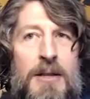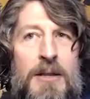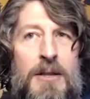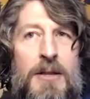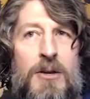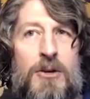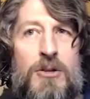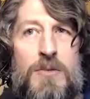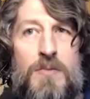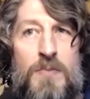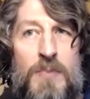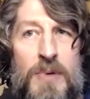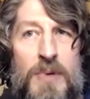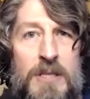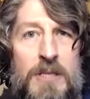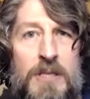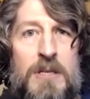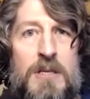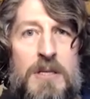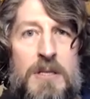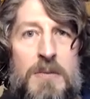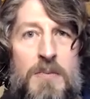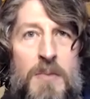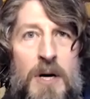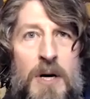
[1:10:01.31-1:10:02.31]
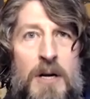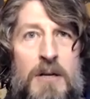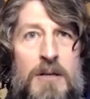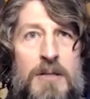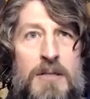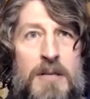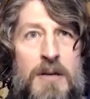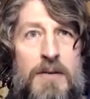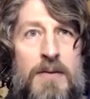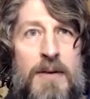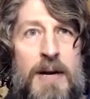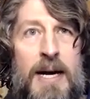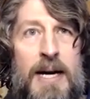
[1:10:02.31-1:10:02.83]
those business models
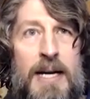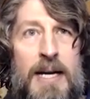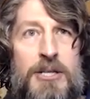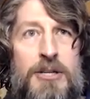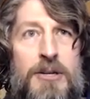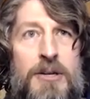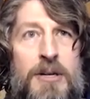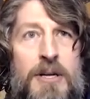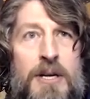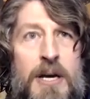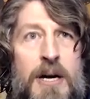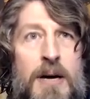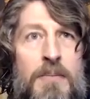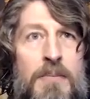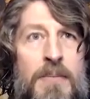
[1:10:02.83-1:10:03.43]
have actually come